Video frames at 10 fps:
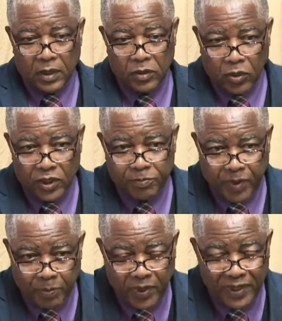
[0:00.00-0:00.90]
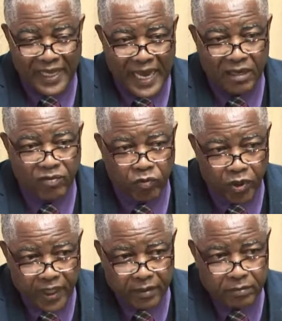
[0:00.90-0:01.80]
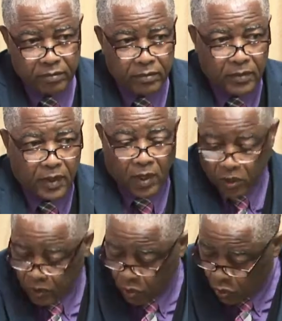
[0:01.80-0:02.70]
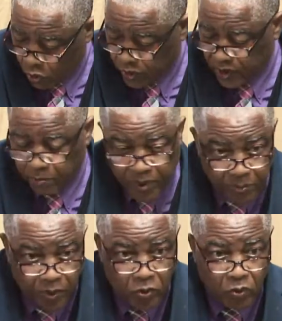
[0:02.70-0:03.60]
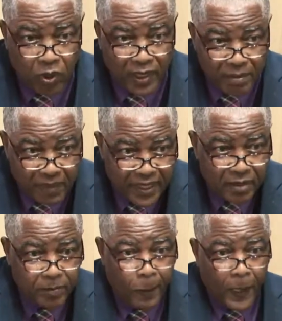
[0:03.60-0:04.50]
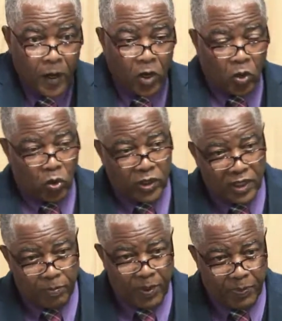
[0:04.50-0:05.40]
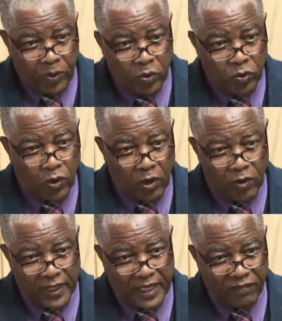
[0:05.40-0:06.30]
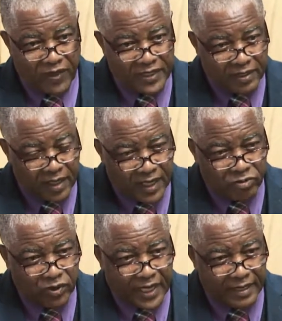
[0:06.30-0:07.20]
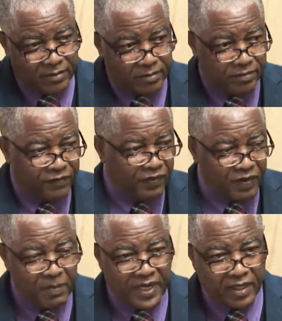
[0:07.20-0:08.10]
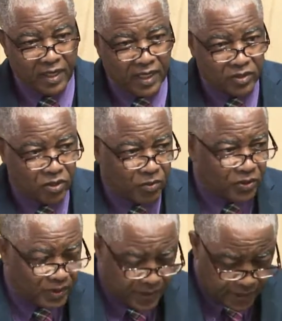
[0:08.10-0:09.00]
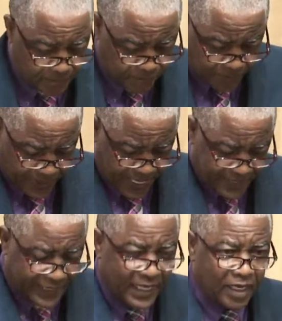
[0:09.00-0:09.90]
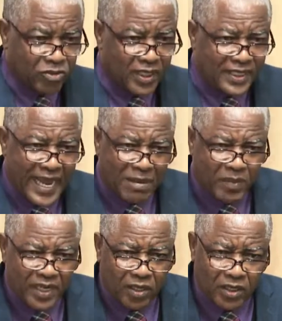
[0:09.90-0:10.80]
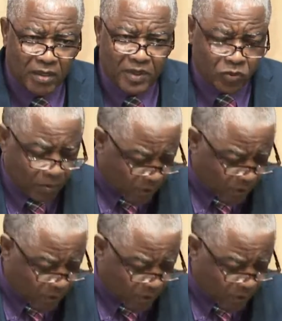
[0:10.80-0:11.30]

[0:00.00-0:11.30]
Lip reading: those people can't afford it. Go to the people who got the money. Go to the people who you are going to give this $150 million to. The thing had said $110 million, that means, but